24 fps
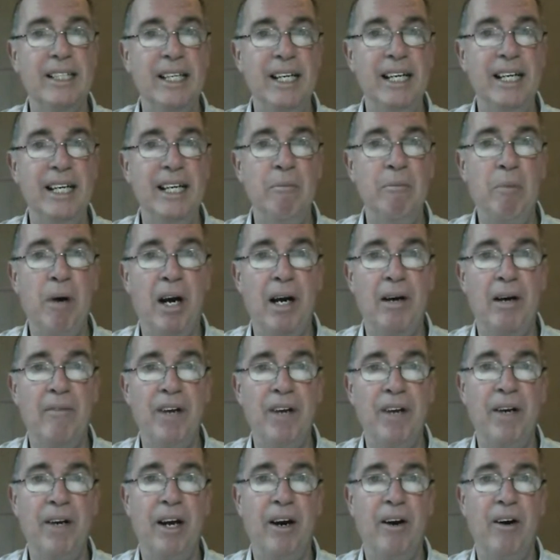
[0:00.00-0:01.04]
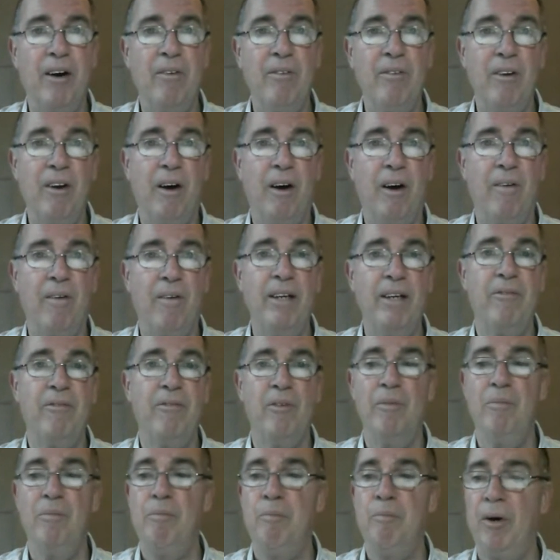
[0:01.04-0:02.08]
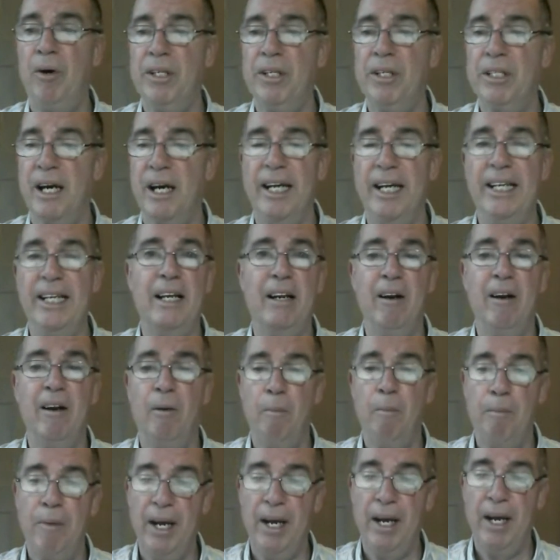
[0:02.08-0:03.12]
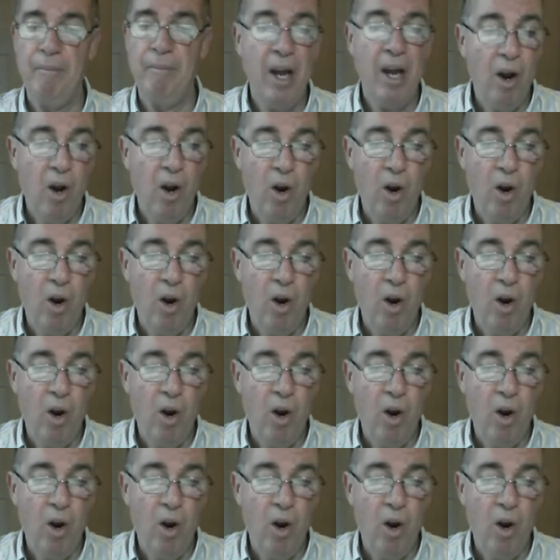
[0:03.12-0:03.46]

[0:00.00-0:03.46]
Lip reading: in by our very own Lauren from Bogota in Colombia,